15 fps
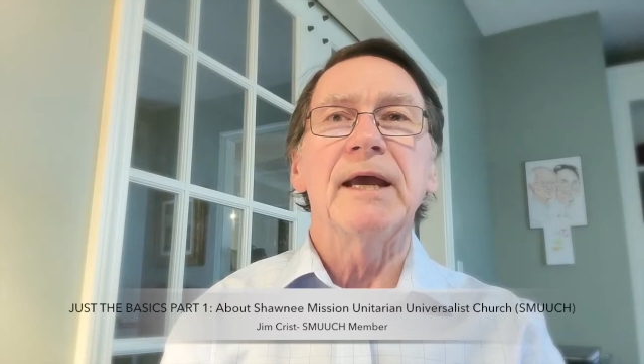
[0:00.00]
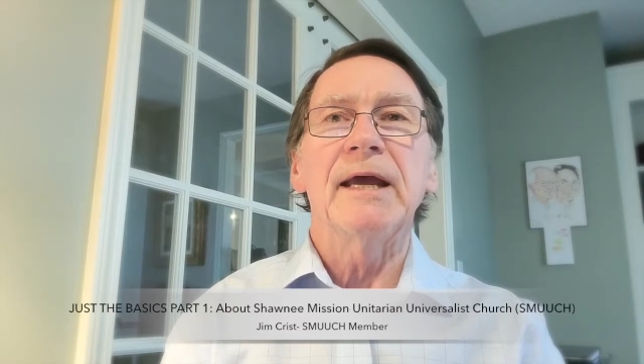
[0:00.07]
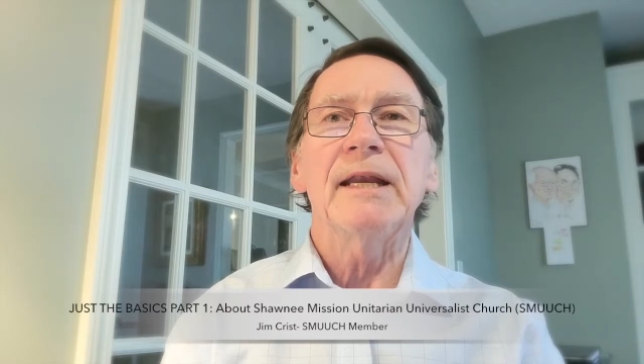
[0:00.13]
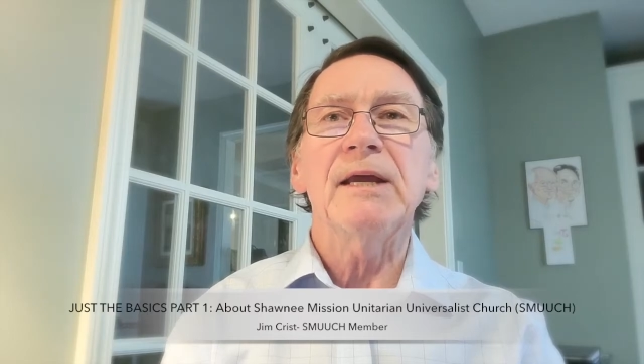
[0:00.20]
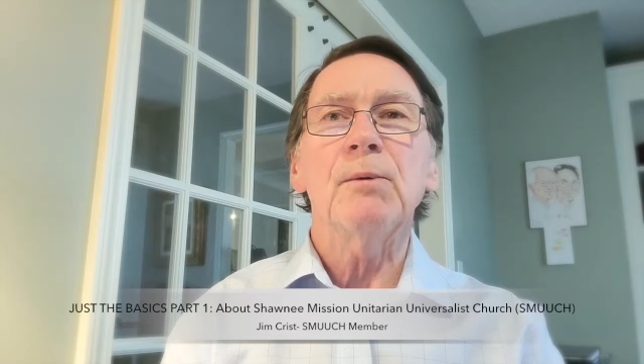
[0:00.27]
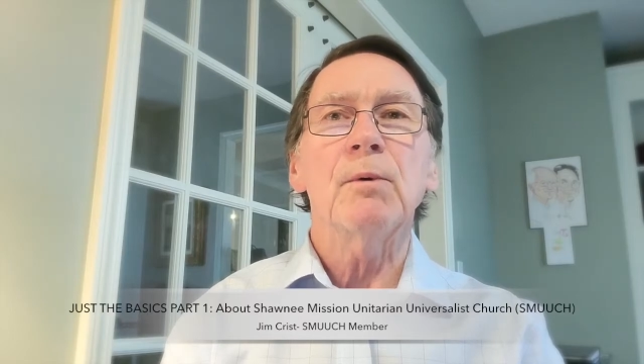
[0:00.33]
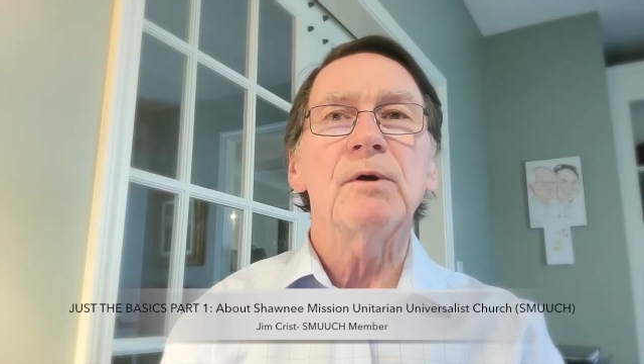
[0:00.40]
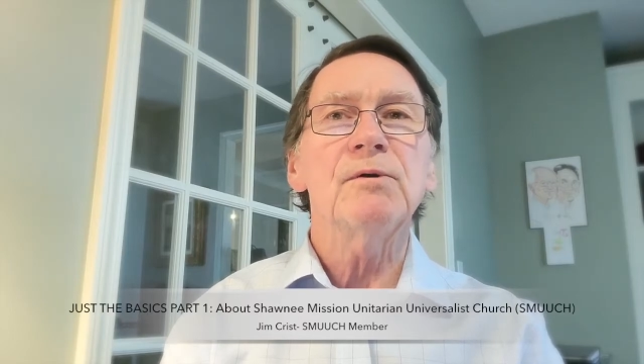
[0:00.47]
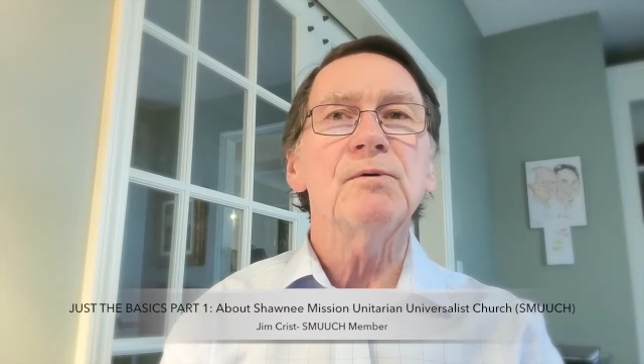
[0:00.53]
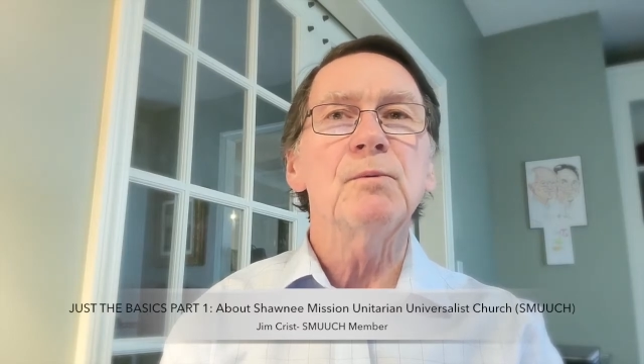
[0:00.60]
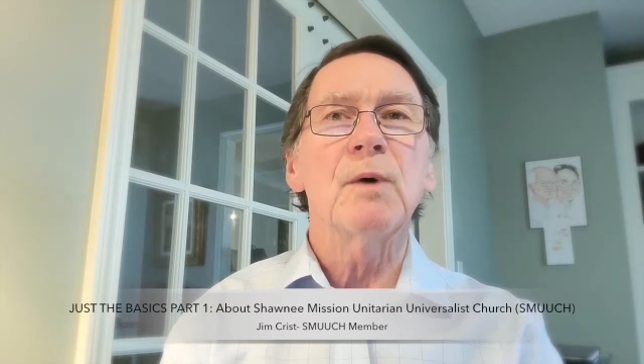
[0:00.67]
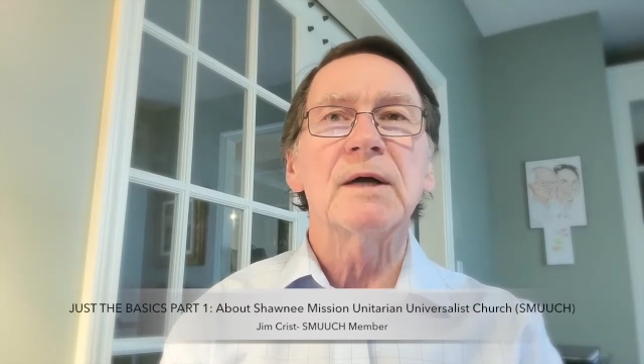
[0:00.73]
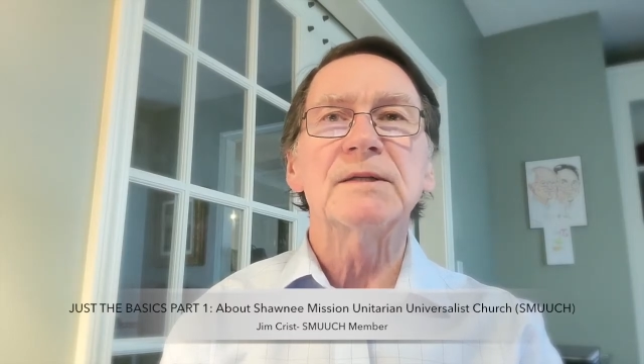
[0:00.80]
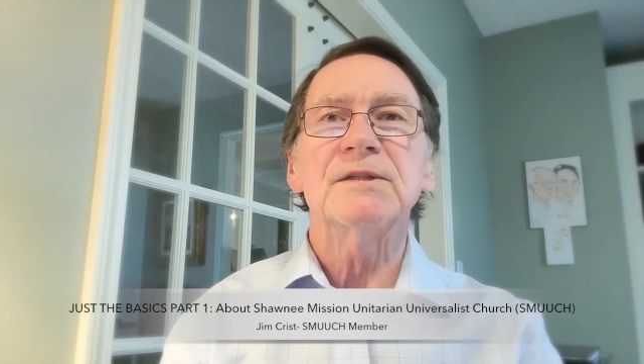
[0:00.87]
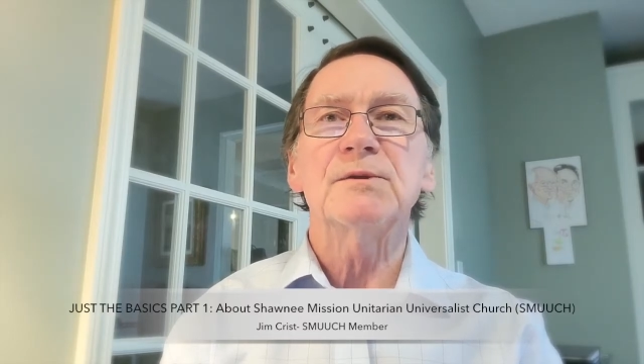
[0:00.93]
anyone who
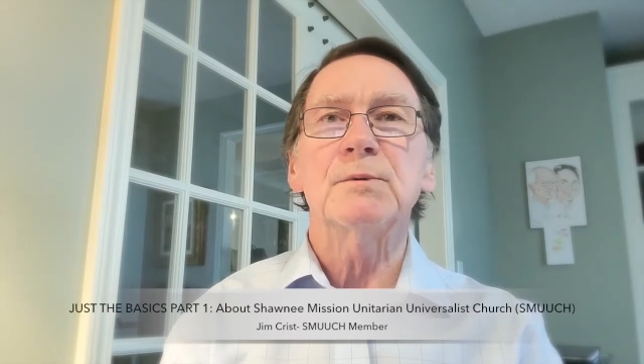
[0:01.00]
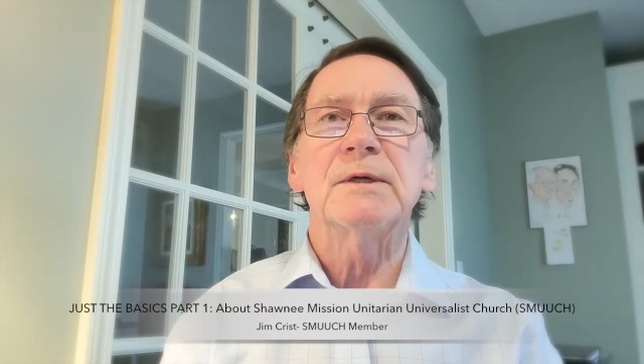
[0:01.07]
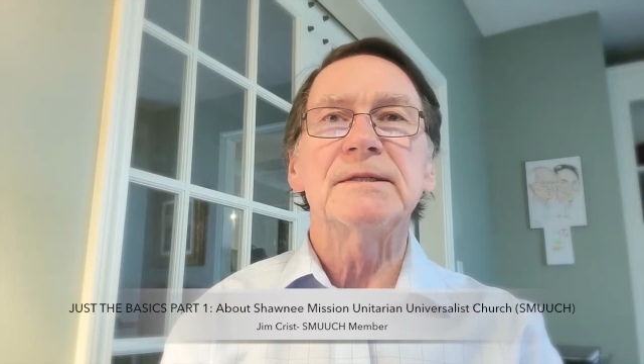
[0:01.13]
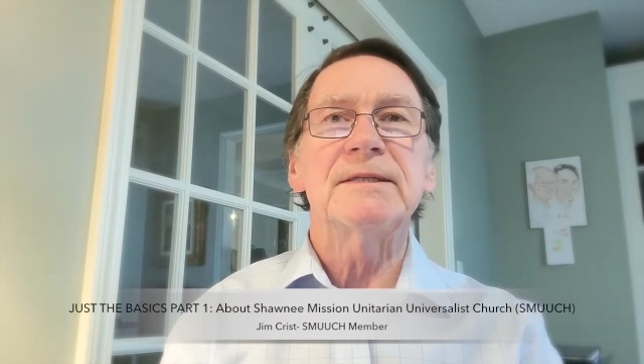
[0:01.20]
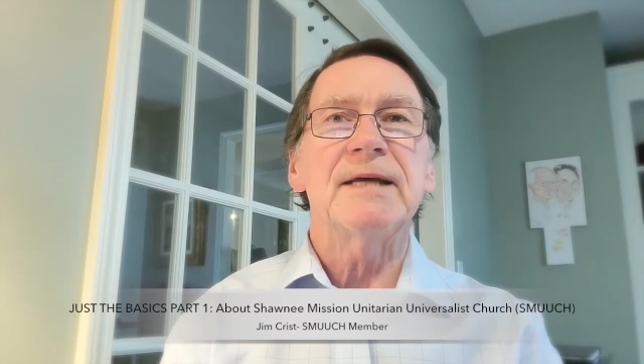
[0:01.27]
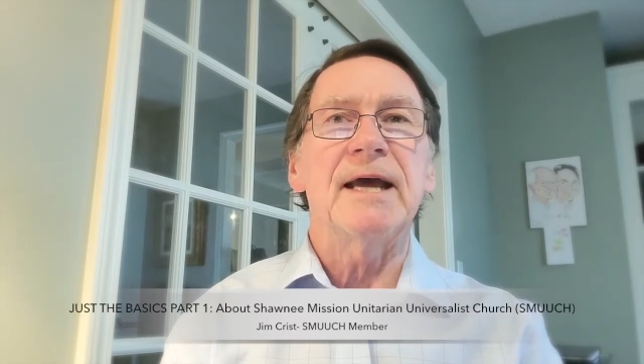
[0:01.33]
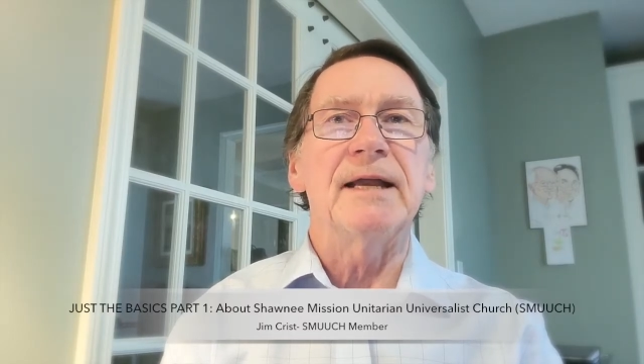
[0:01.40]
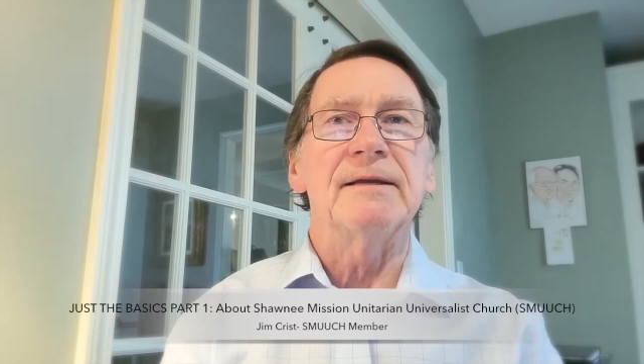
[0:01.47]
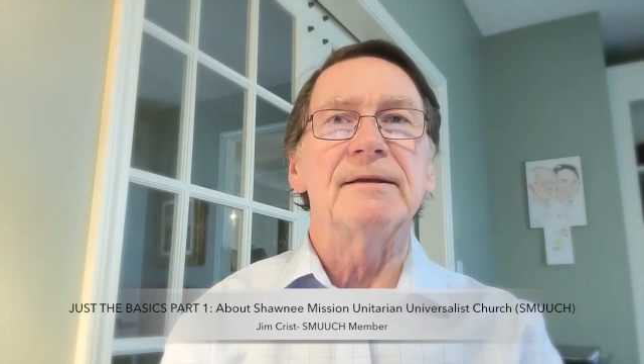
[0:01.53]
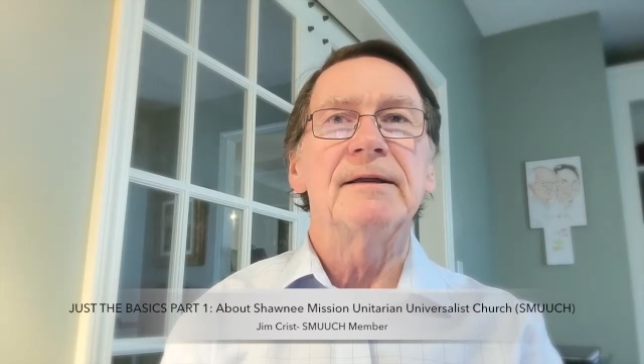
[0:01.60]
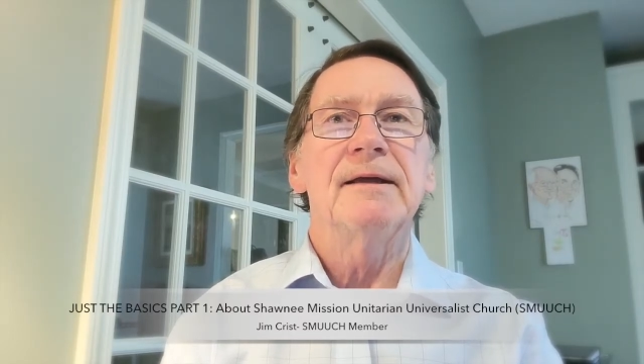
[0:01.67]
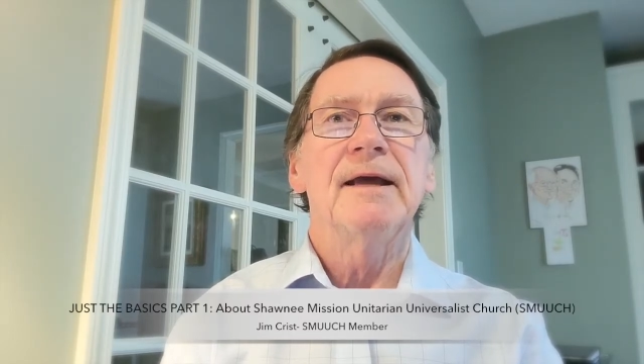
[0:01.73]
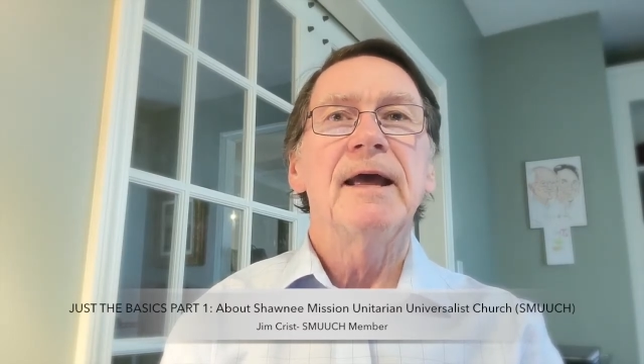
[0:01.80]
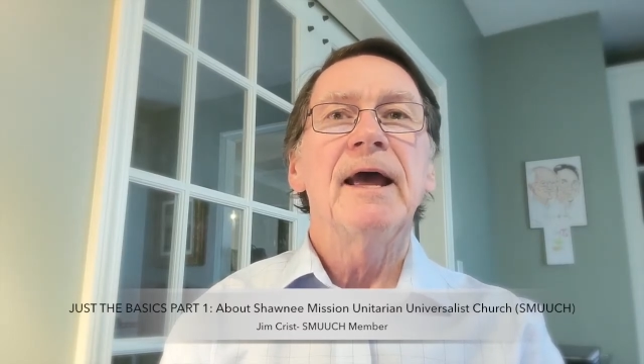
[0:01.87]
wants to attend,